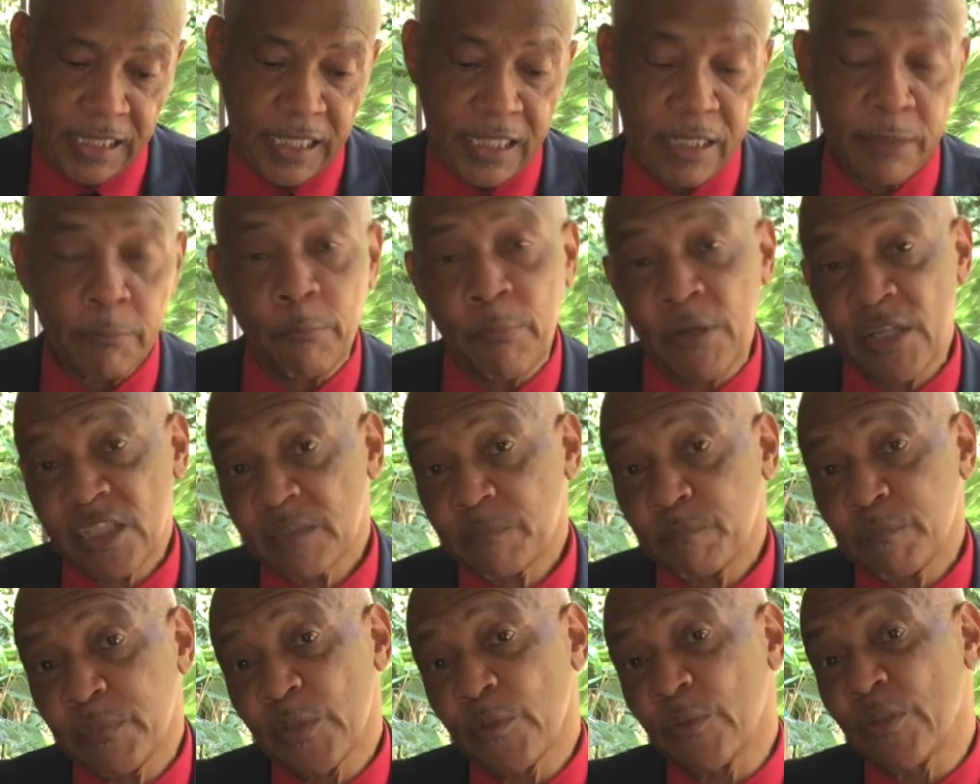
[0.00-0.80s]
It
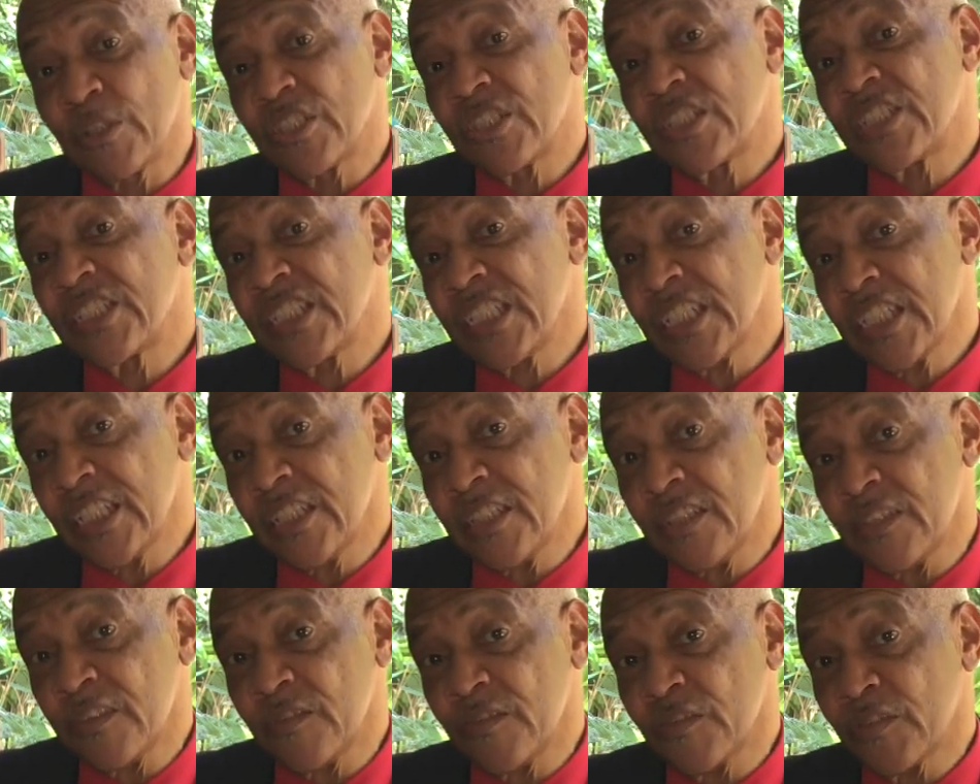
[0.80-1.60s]
must be
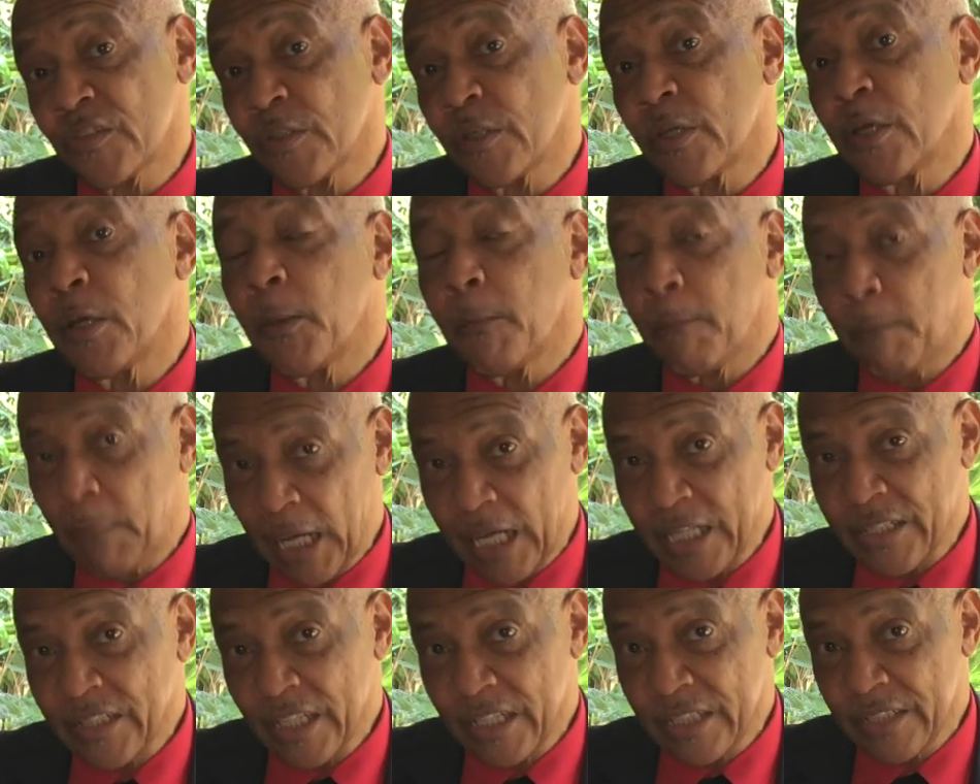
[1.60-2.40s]
received
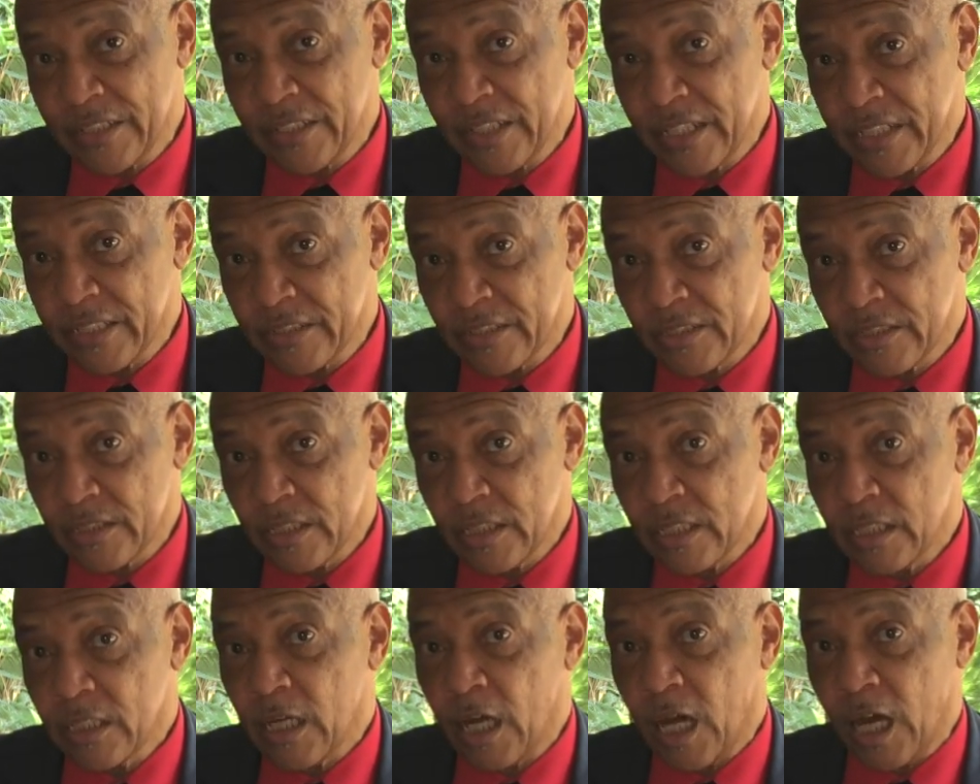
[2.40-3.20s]
by that date.
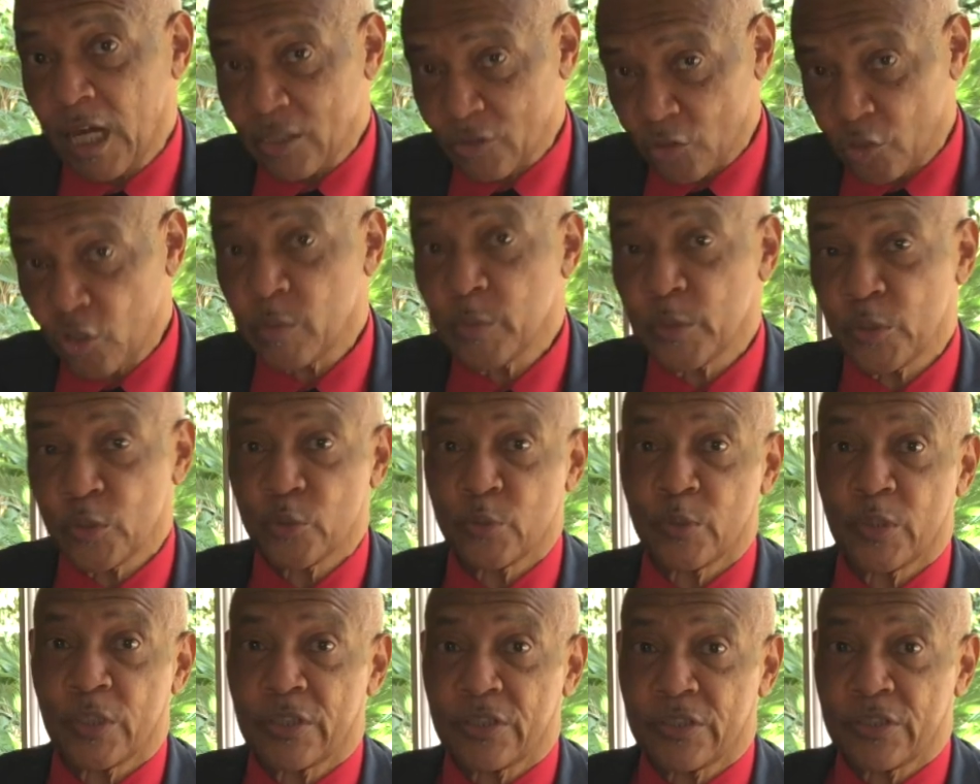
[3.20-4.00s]
October
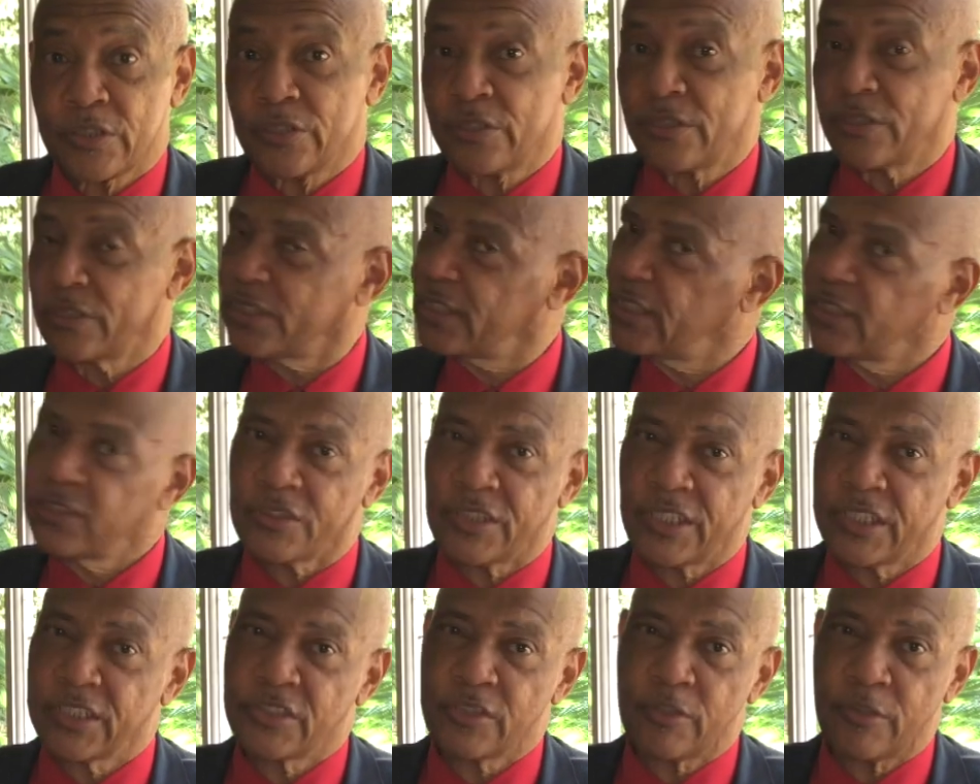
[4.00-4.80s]
23rd. These
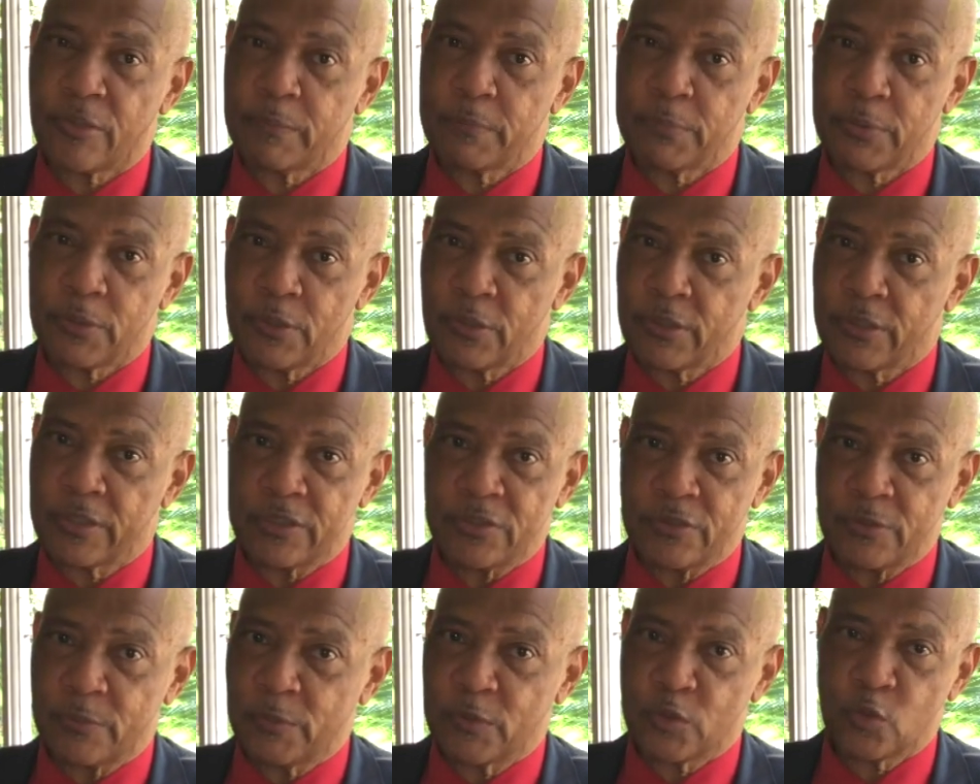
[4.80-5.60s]
dates are
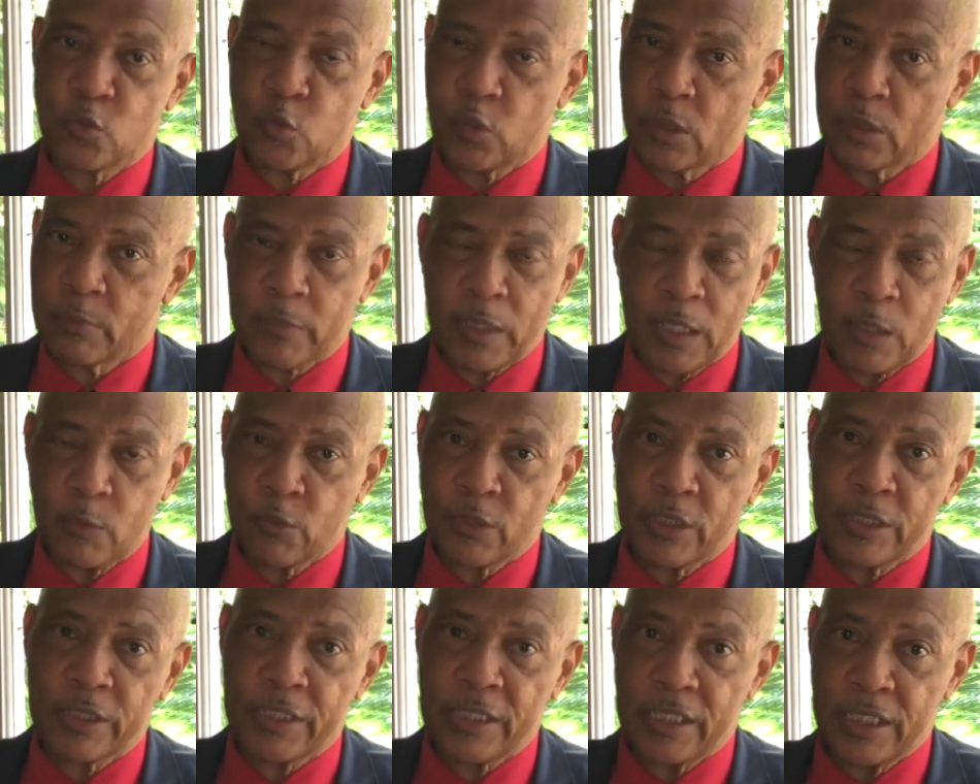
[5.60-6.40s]
important. You miss one by
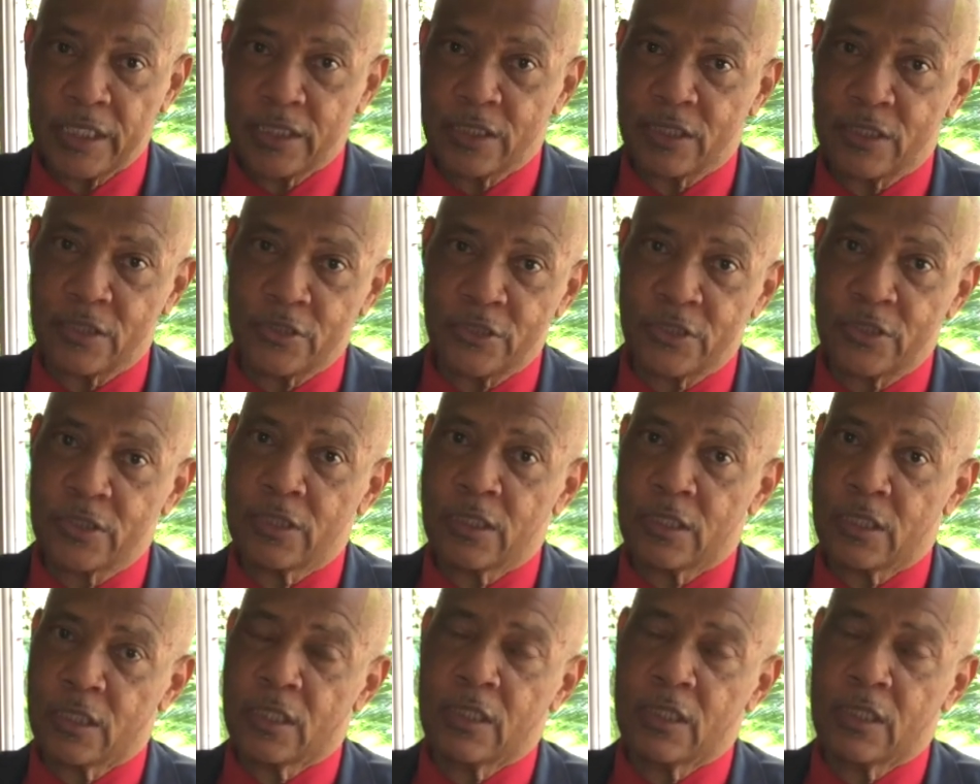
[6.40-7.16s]
one day, you're,